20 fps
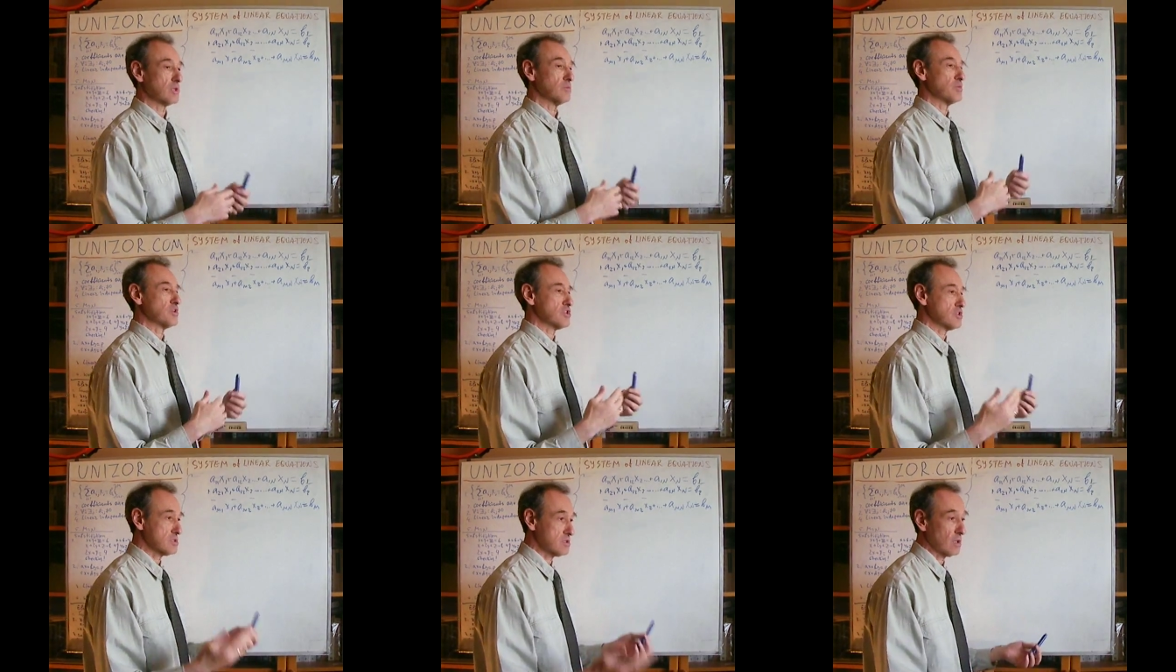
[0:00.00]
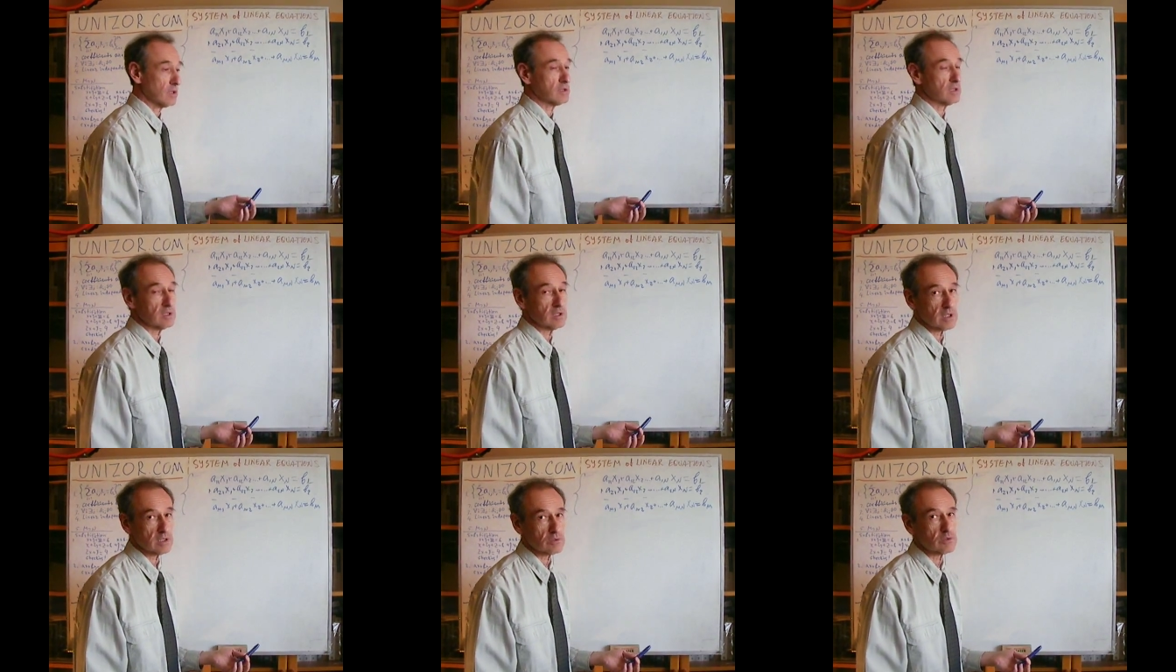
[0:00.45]
which is not
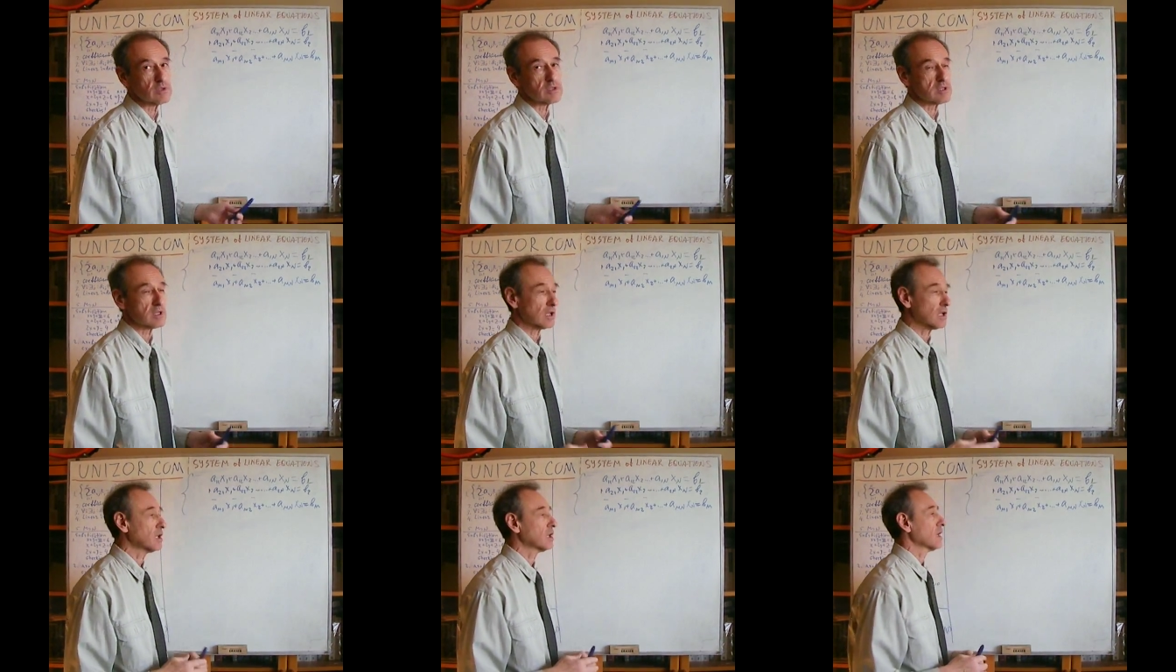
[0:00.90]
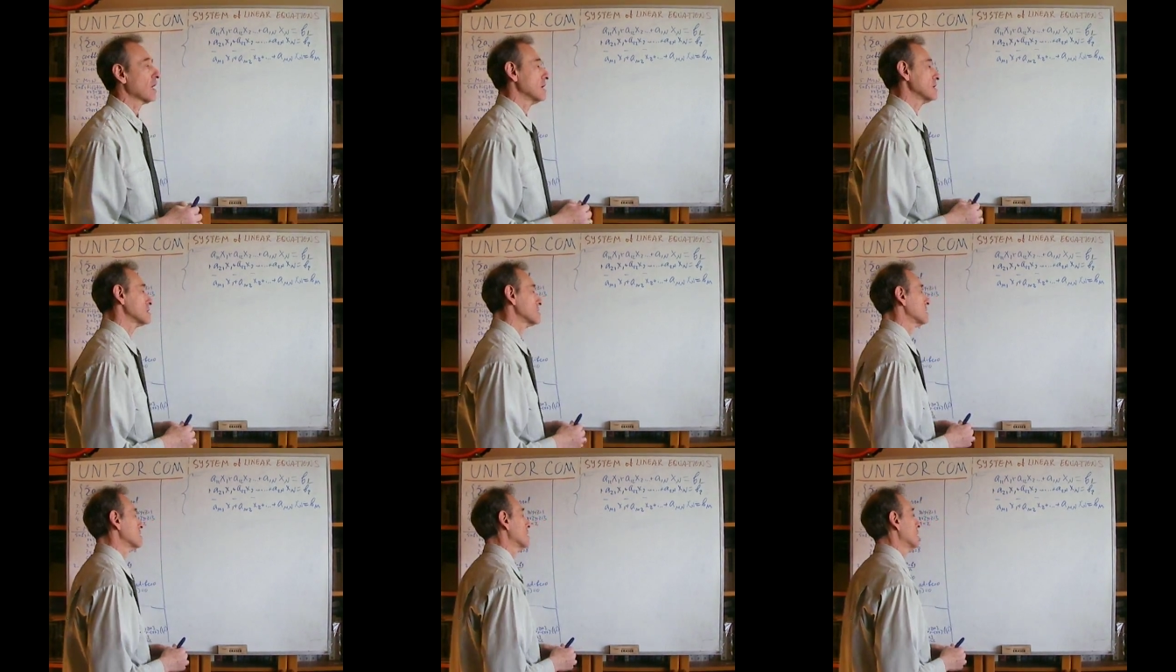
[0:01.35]
an interesting
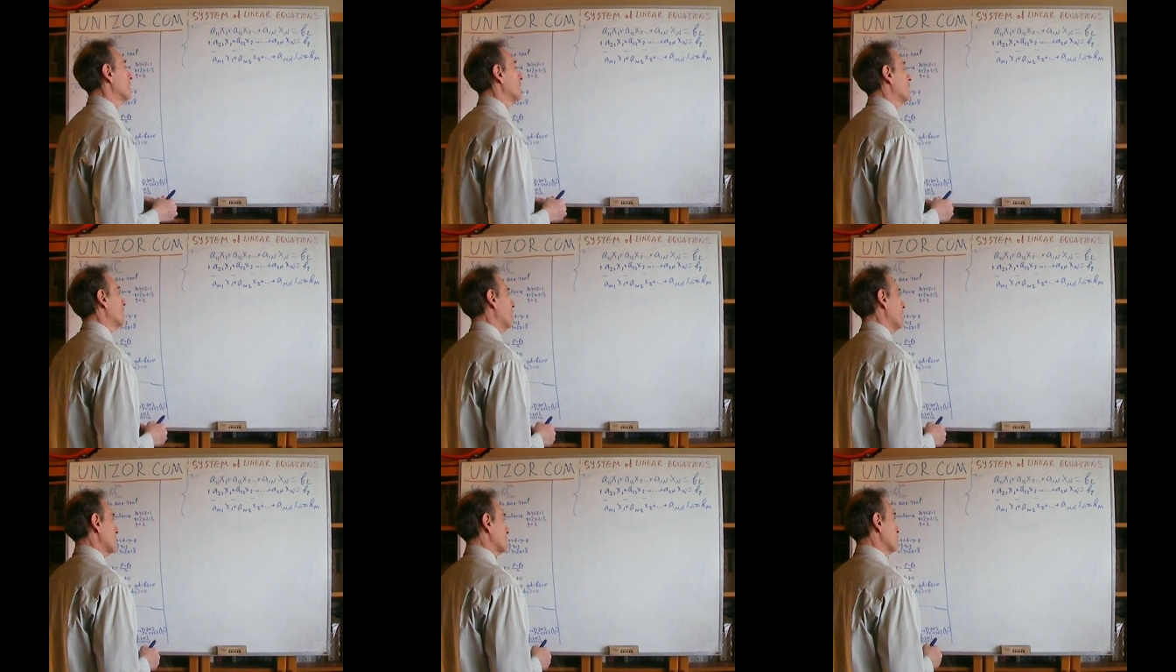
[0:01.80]
case as